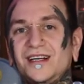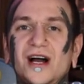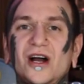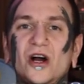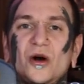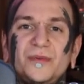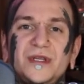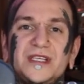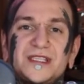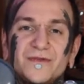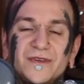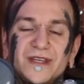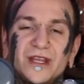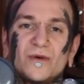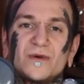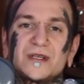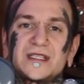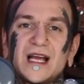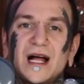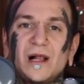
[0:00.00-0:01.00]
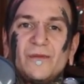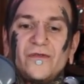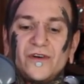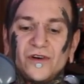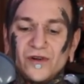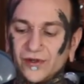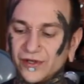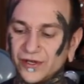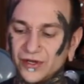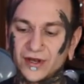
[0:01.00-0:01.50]
I hope this video was
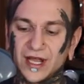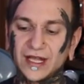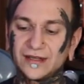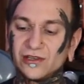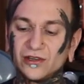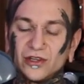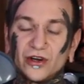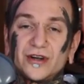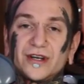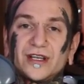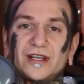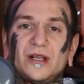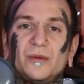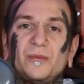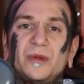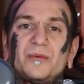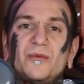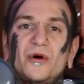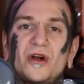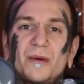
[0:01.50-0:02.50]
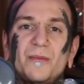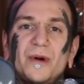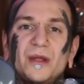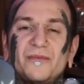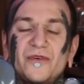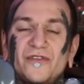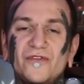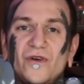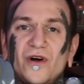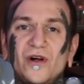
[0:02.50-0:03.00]
helpful. You get to learn a little bit more
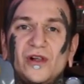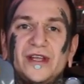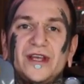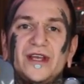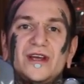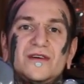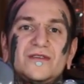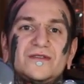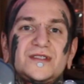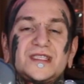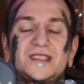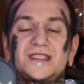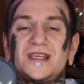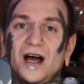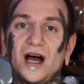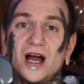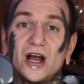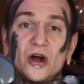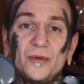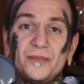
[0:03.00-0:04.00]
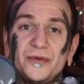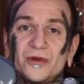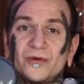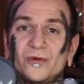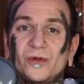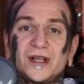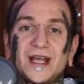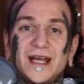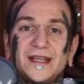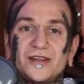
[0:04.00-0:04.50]
about portfolios. I hope you
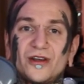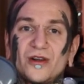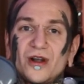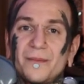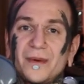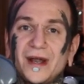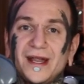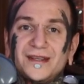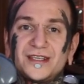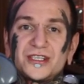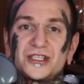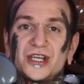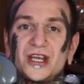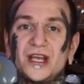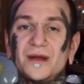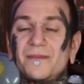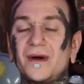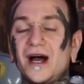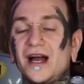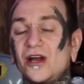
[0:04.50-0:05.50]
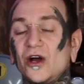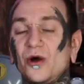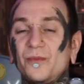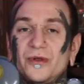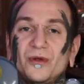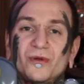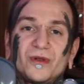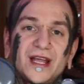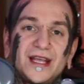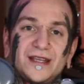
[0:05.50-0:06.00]
will get your apprenticeship. I hope
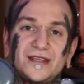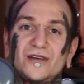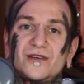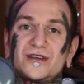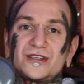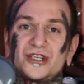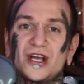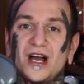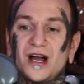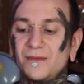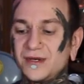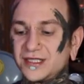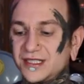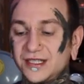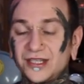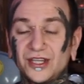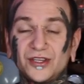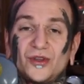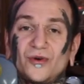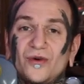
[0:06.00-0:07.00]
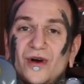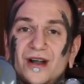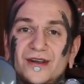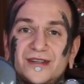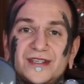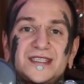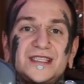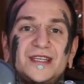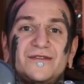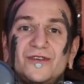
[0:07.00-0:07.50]
you will get your job as a tattoo
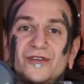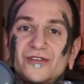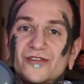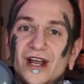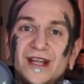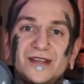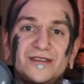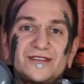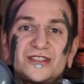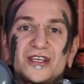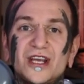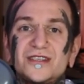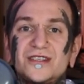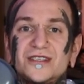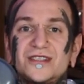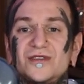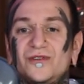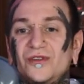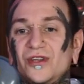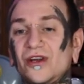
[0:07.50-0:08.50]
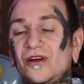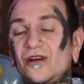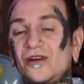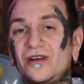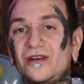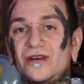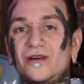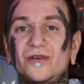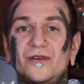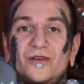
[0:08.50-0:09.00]
artist if you're trying to change a
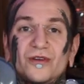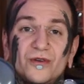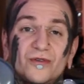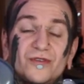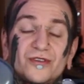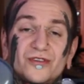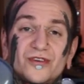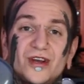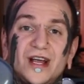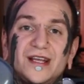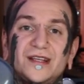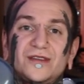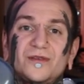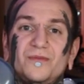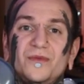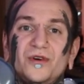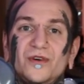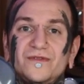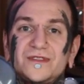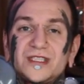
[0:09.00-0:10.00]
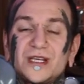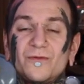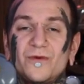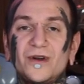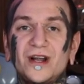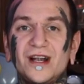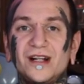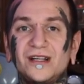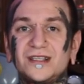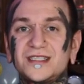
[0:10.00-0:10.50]
studio or you're trying to move
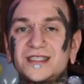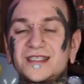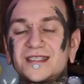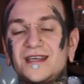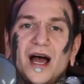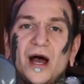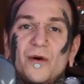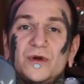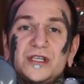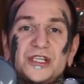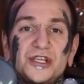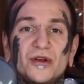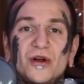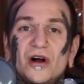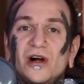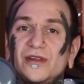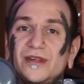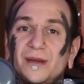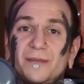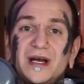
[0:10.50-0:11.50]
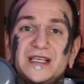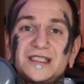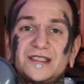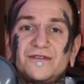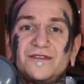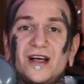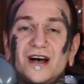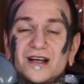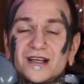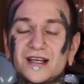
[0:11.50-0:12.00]
somewhere else. I wish you all the best
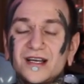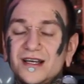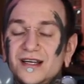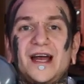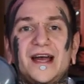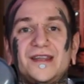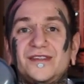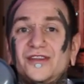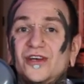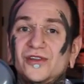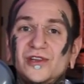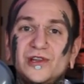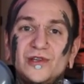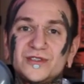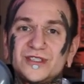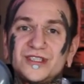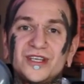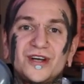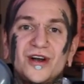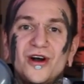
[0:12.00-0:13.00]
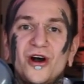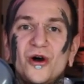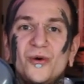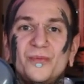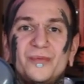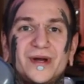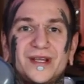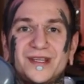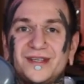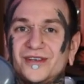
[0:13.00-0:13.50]
of luck, and don't lose the
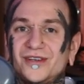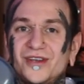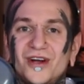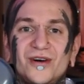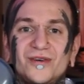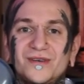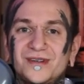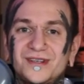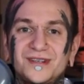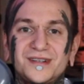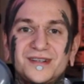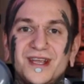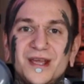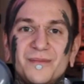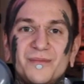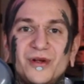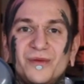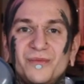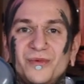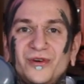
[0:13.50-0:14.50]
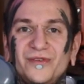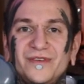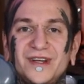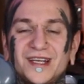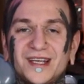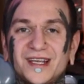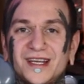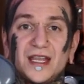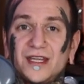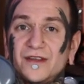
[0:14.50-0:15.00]
hope, and you know, keep on
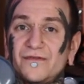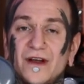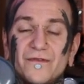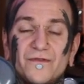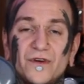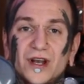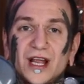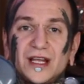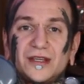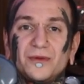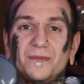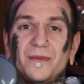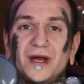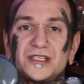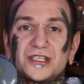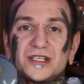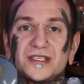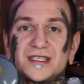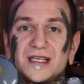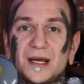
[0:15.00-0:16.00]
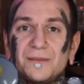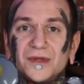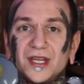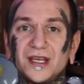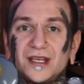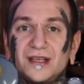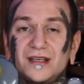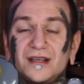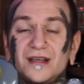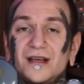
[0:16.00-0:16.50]
moving. And if I forgot to mention
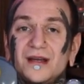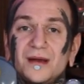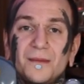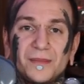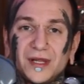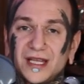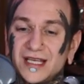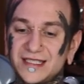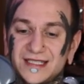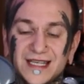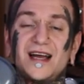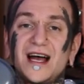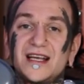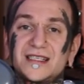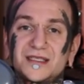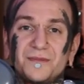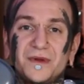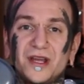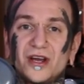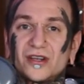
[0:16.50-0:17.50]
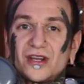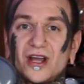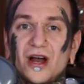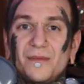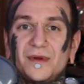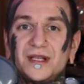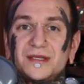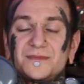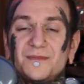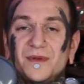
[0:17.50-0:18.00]
something, please ask me on
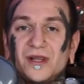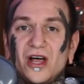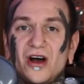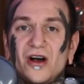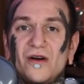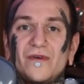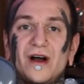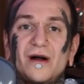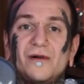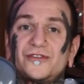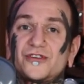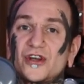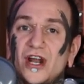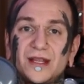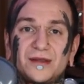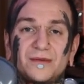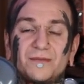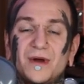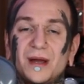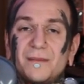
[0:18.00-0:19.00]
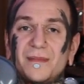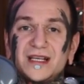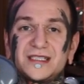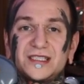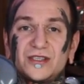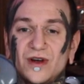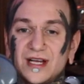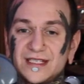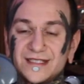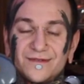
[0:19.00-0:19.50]
comments below. I'll try my
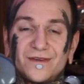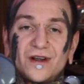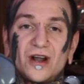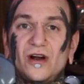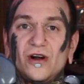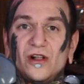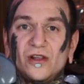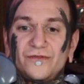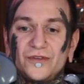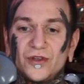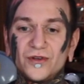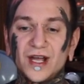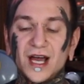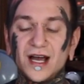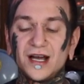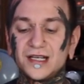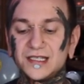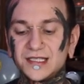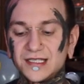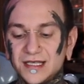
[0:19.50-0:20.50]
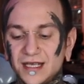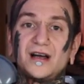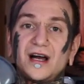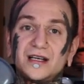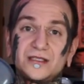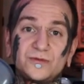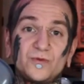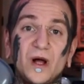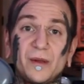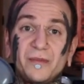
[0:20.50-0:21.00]
best to answer all of you guys.
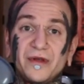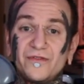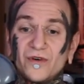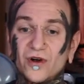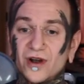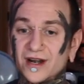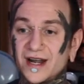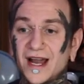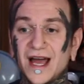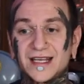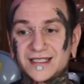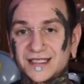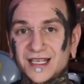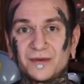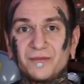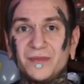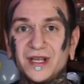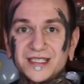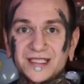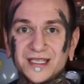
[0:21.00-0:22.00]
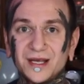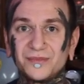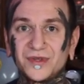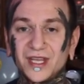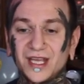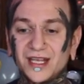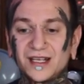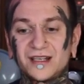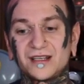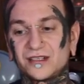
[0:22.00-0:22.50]
As well, before asking me
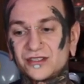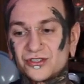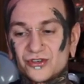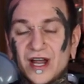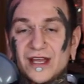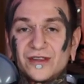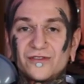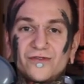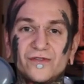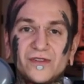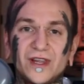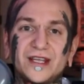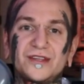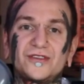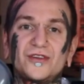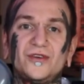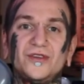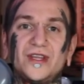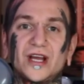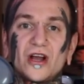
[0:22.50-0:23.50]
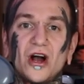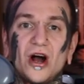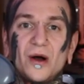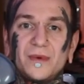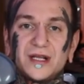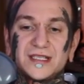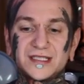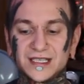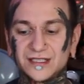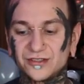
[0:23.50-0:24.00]
something, try to flick through the
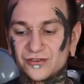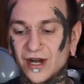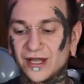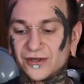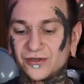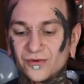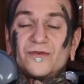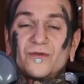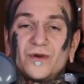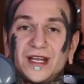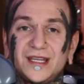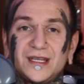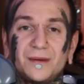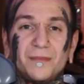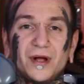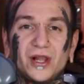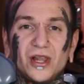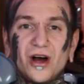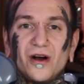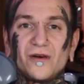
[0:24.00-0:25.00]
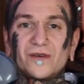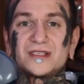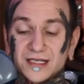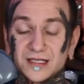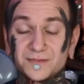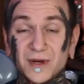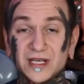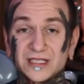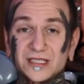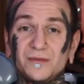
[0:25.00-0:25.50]
comments and try to read them below,
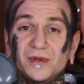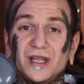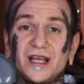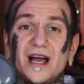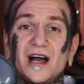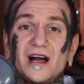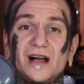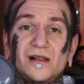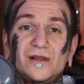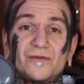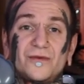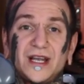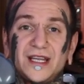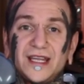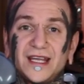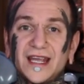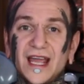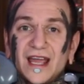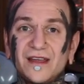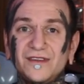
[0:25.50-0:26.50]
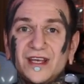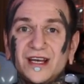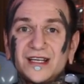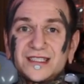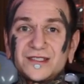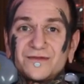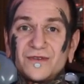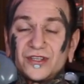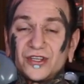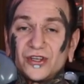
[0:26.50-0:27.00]
because possibly I already gave the
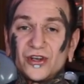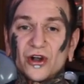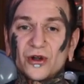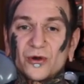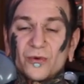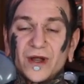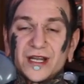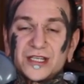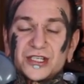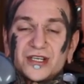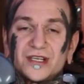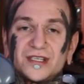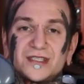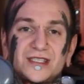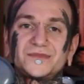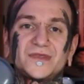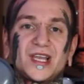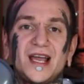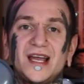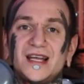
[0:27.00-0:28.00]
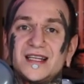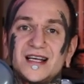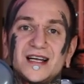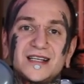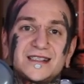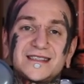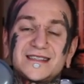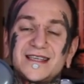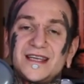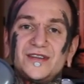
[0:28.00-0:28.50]
answer to your questions. And
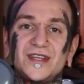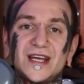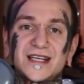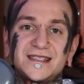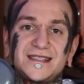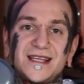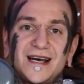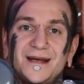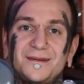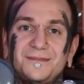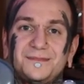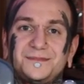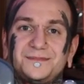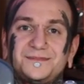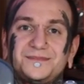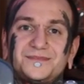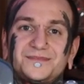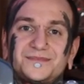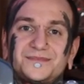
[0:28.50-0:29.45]
I'll see you next time.